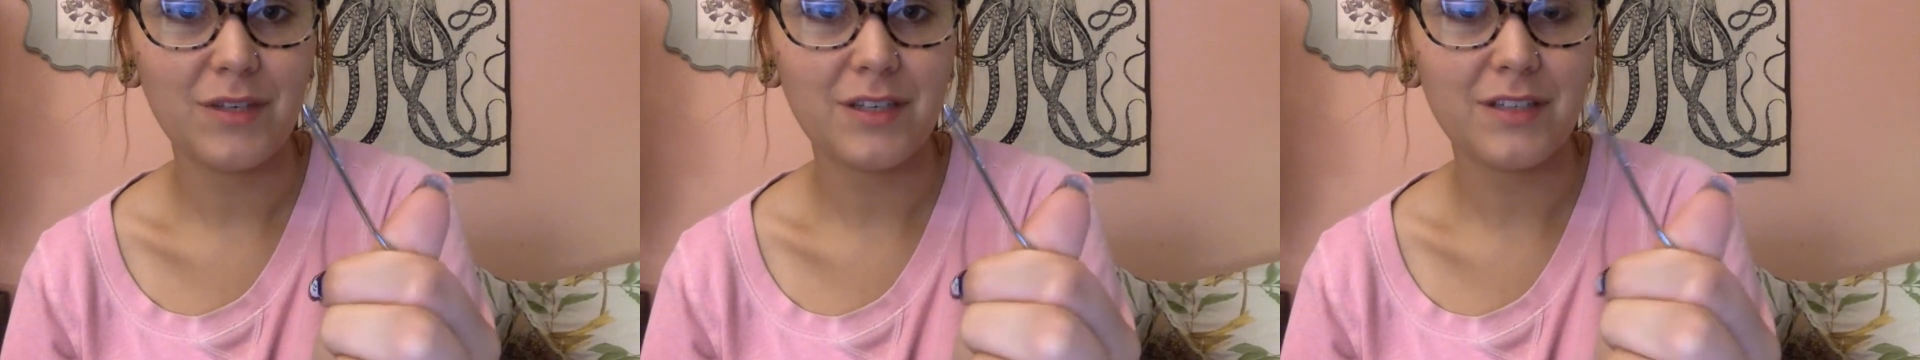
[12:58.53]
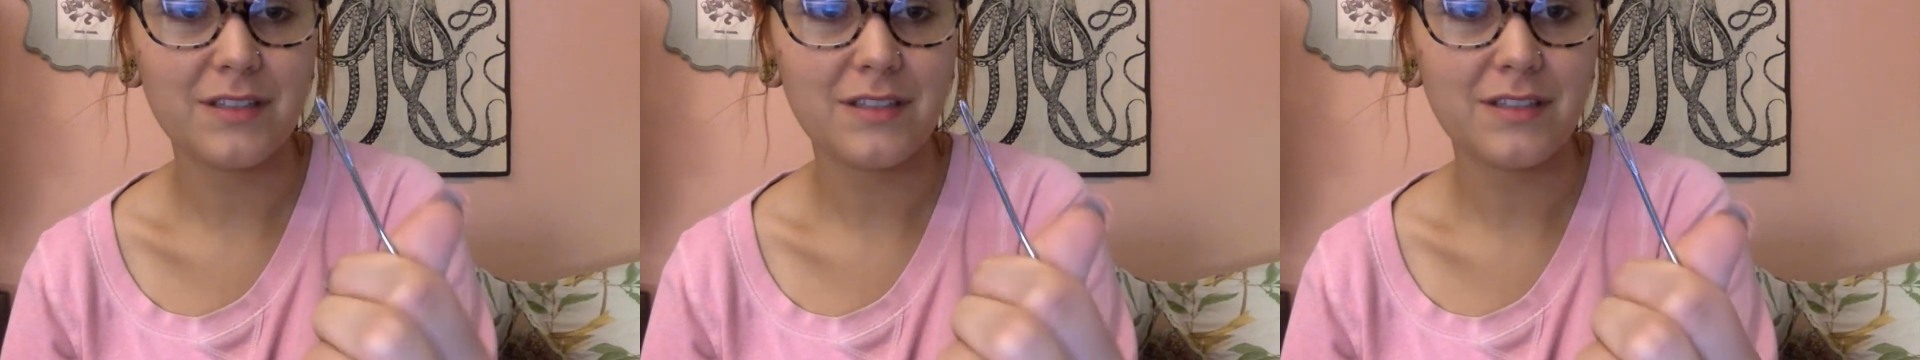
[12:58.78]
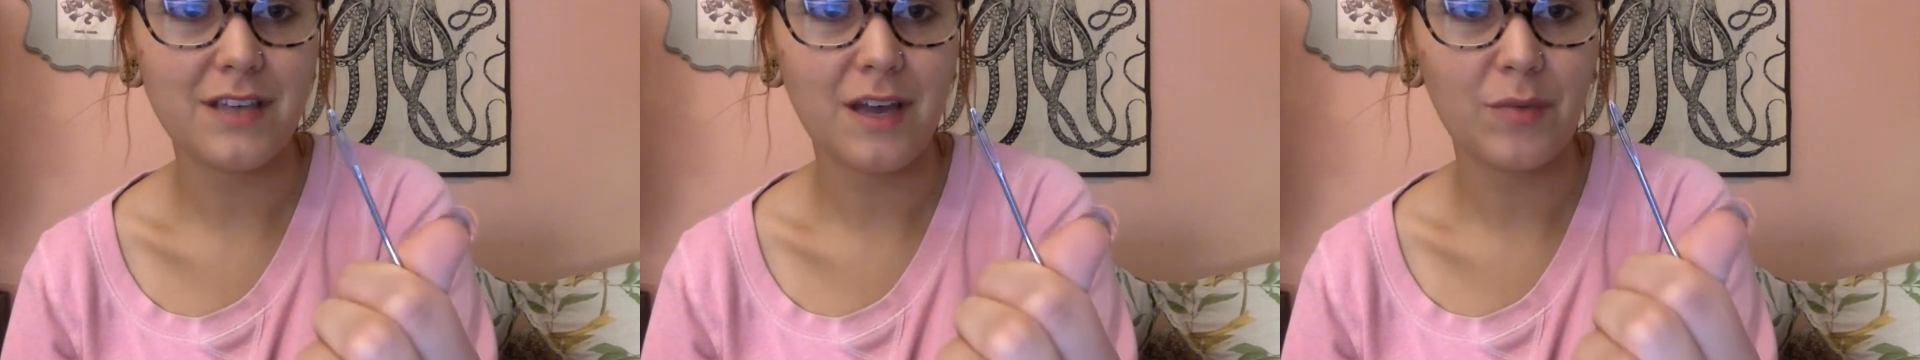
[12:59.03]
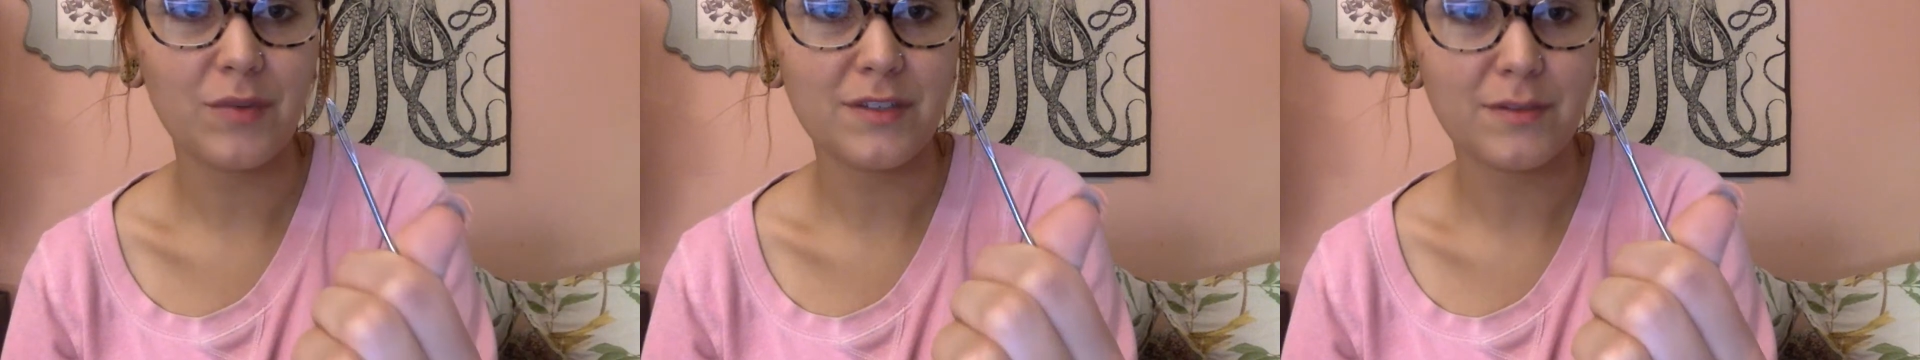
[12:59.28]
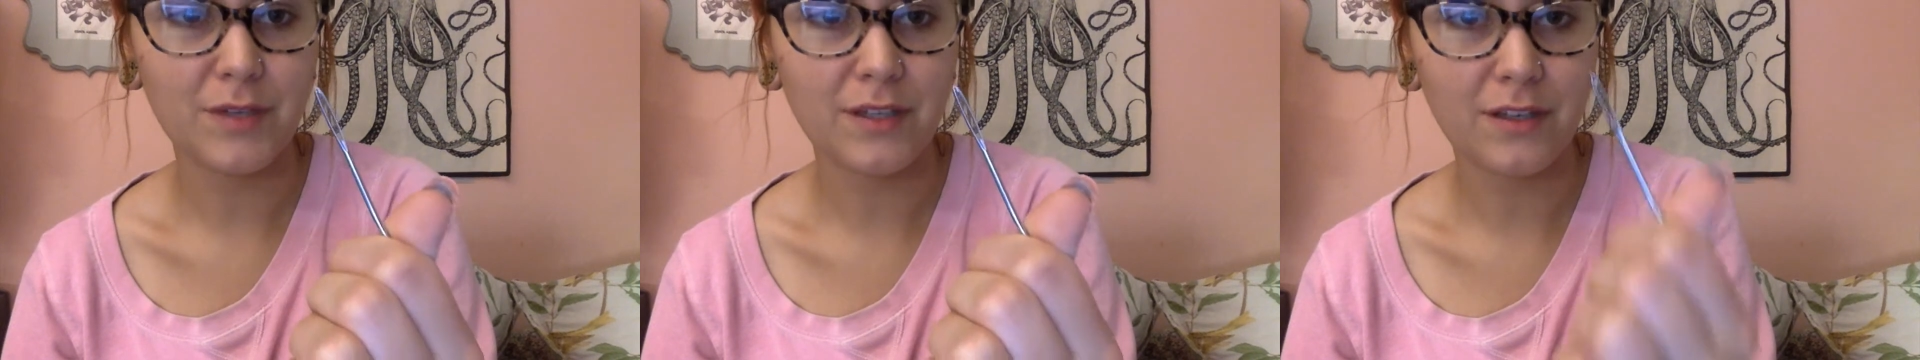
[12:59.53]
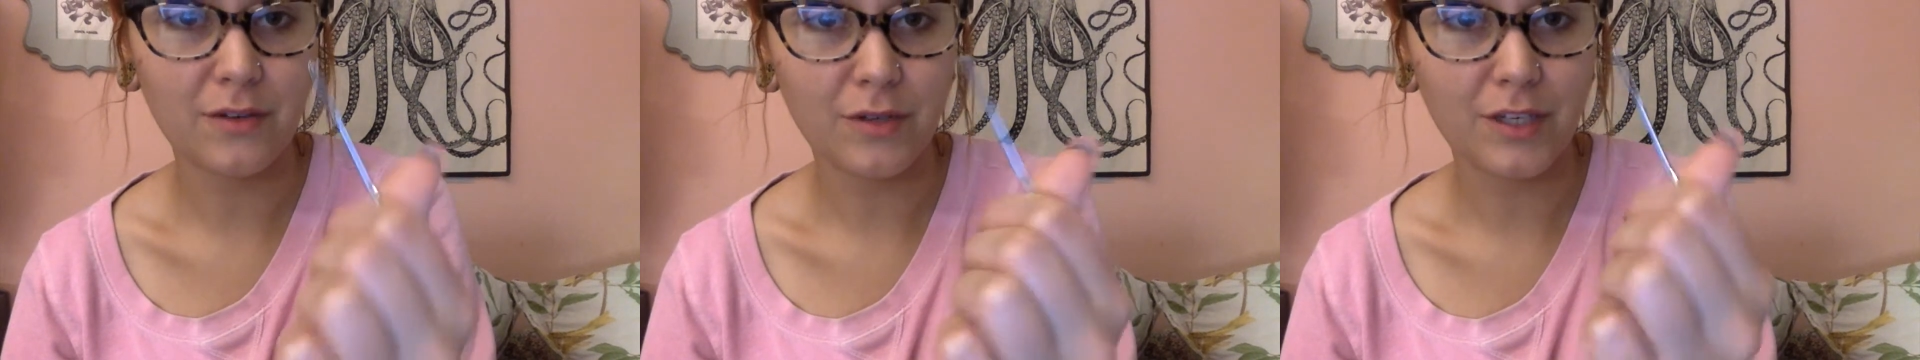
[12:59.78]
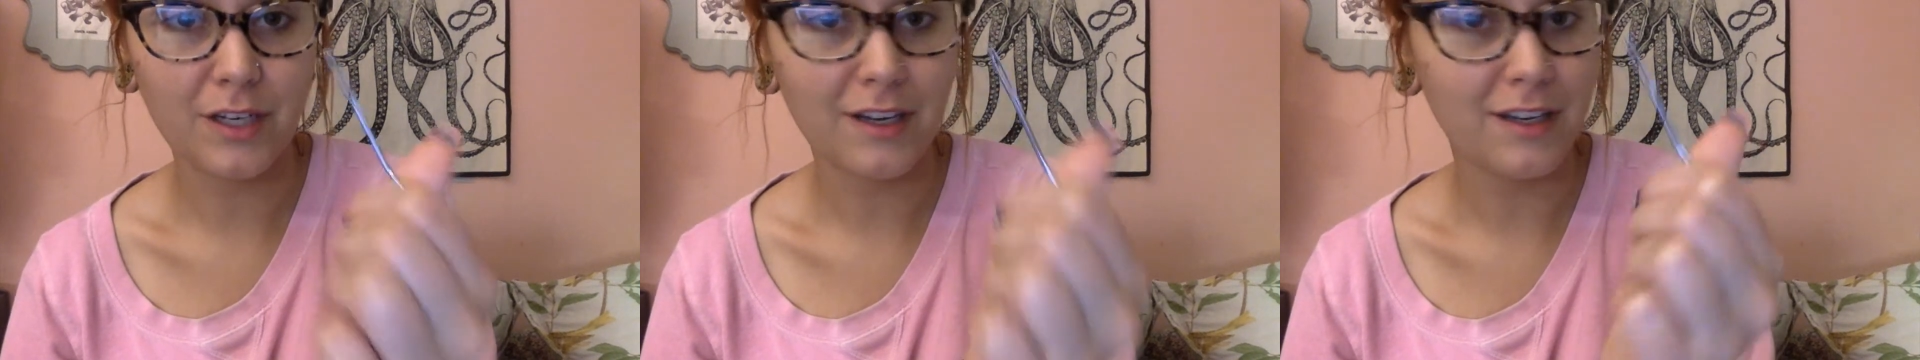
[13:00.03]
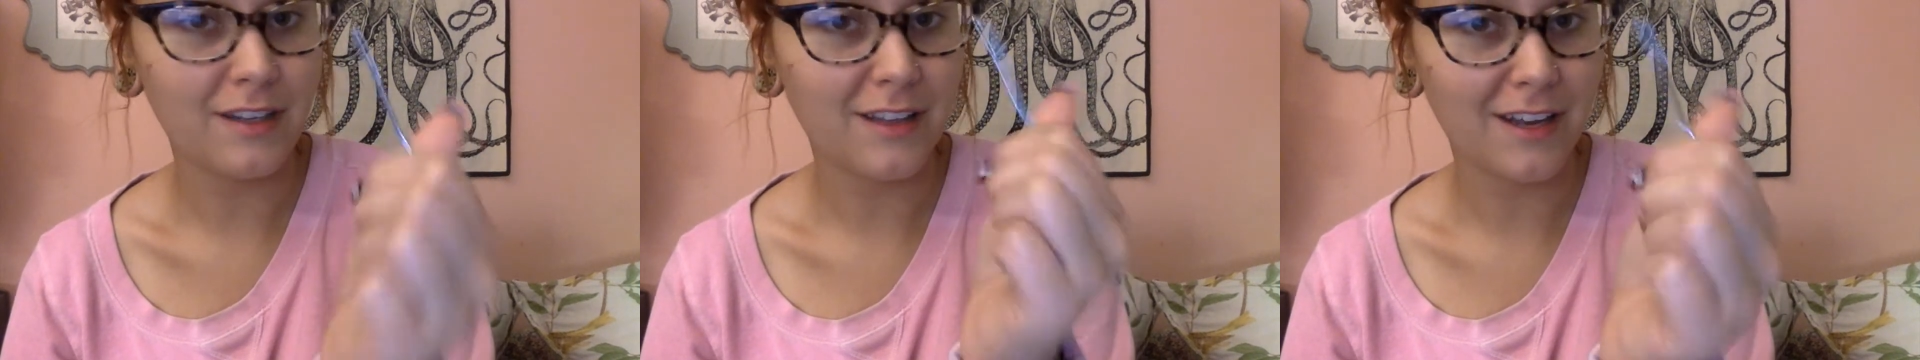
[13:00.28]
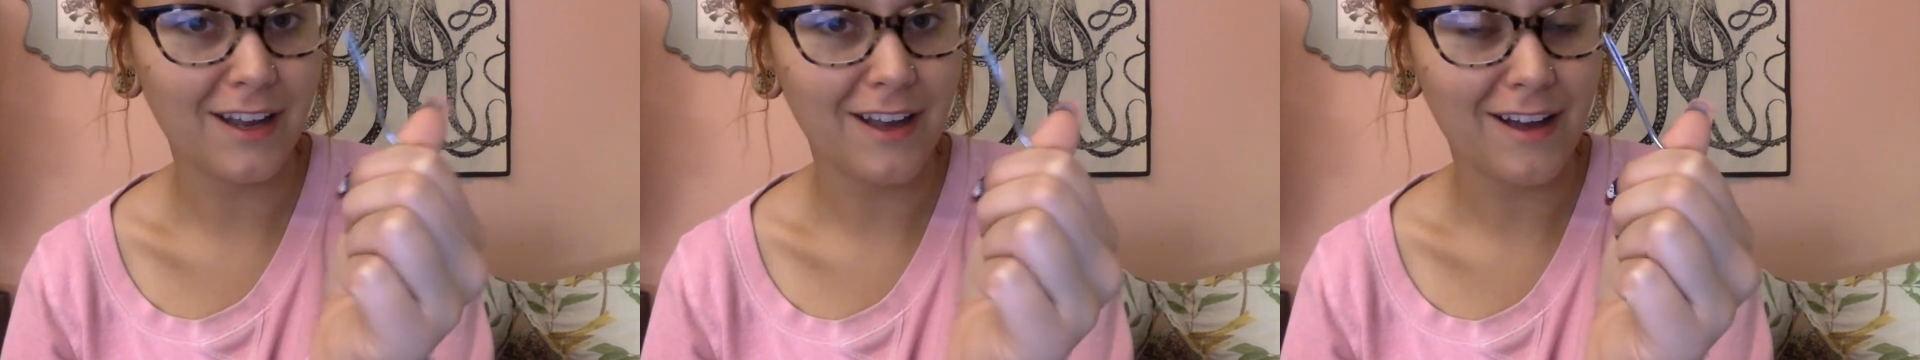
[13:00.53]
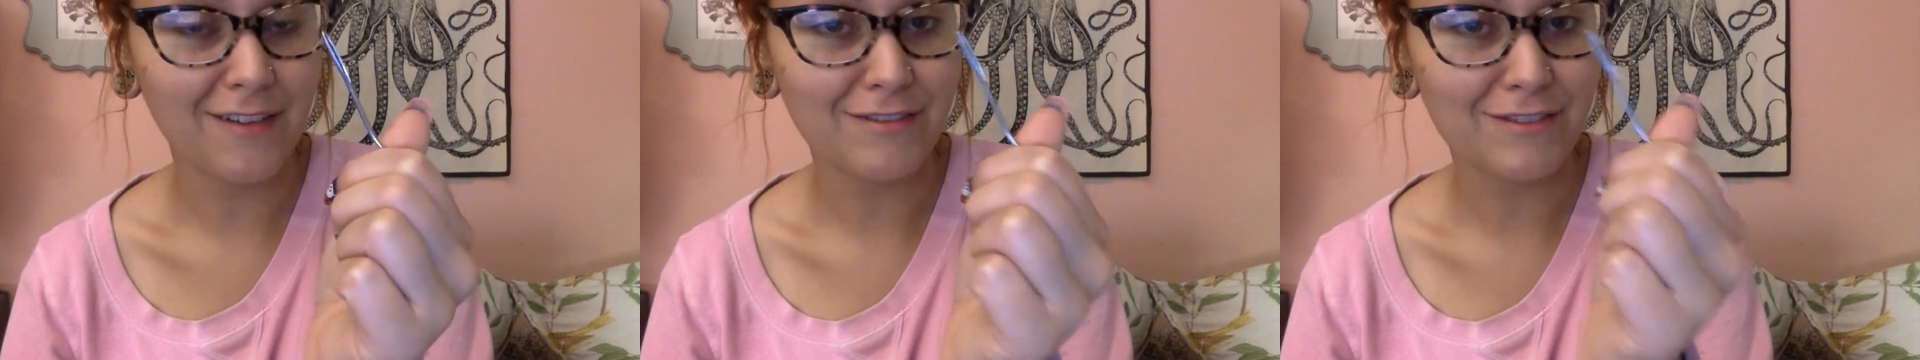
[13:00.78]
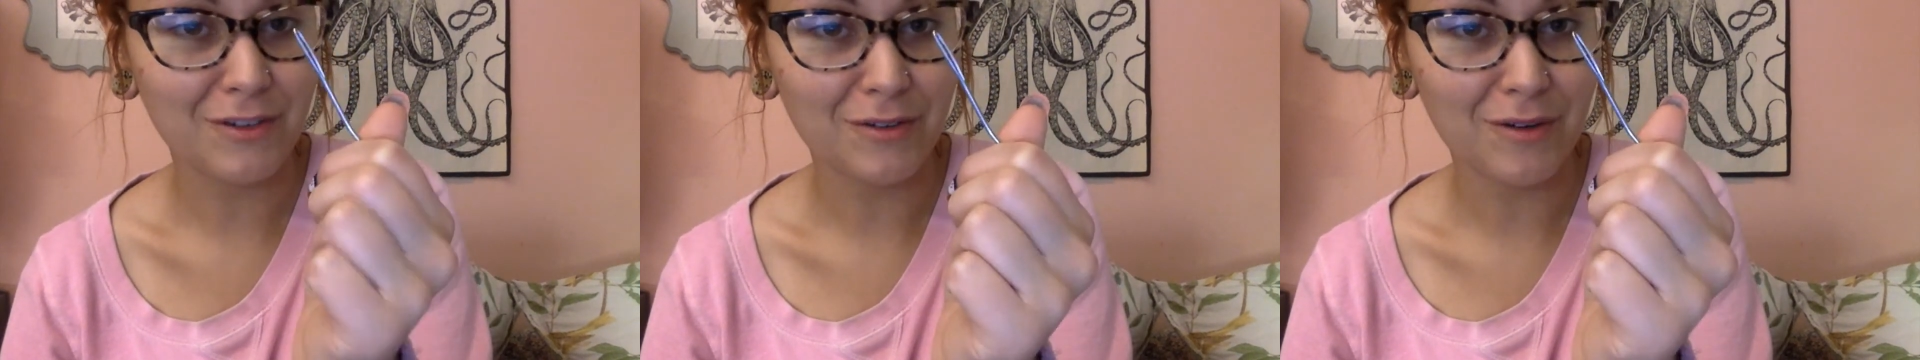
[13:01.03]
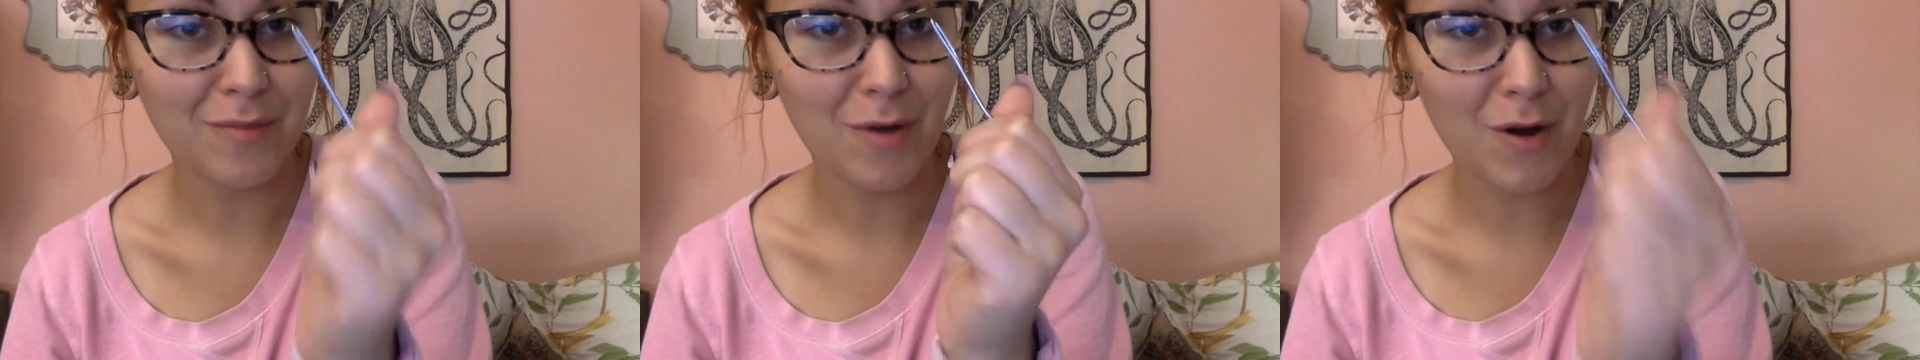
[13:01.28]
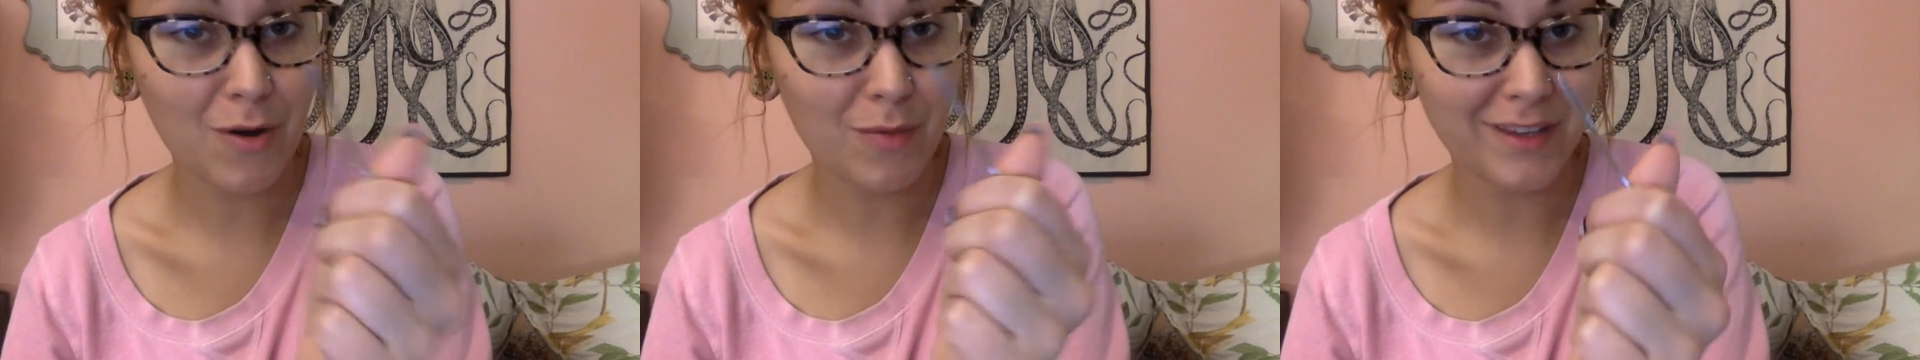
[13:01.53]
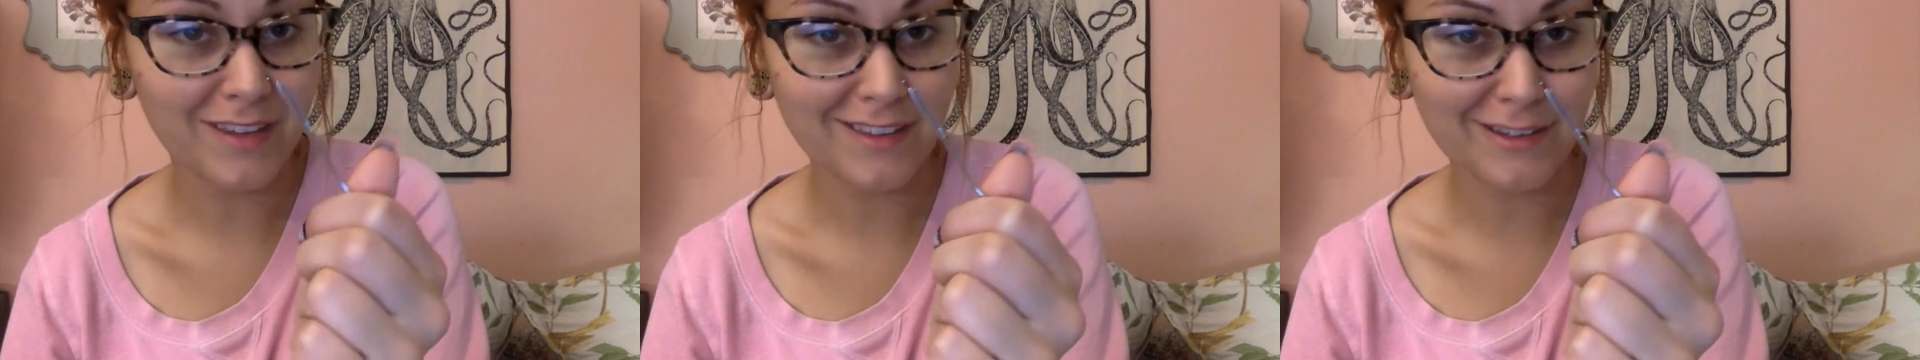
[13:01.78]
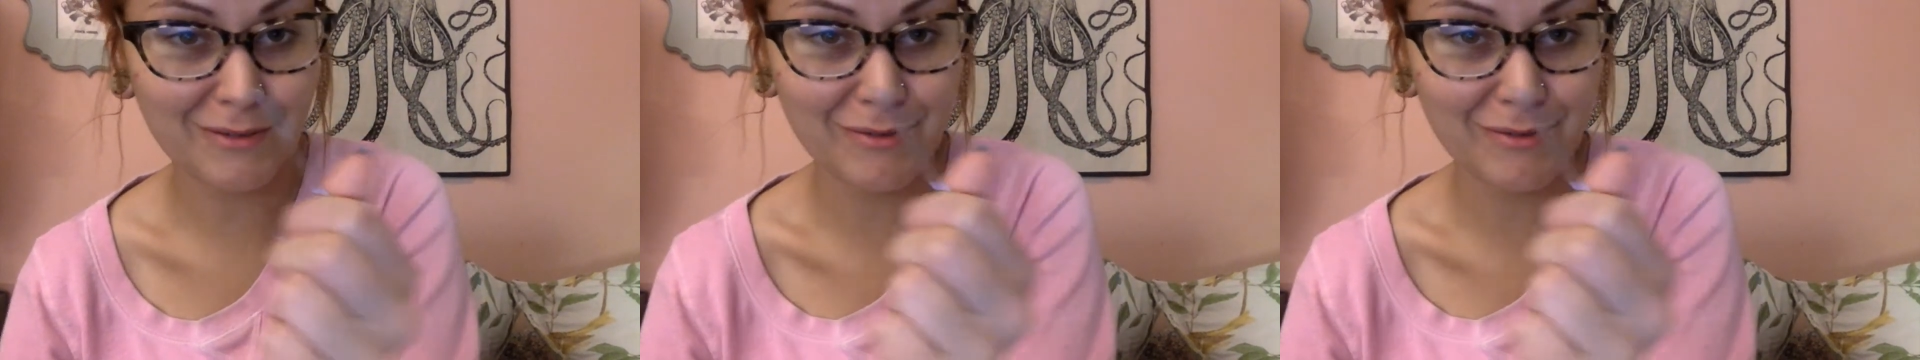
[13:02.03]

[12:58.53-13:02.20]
because this happens to be the only kind that I have, so I'm hoping that this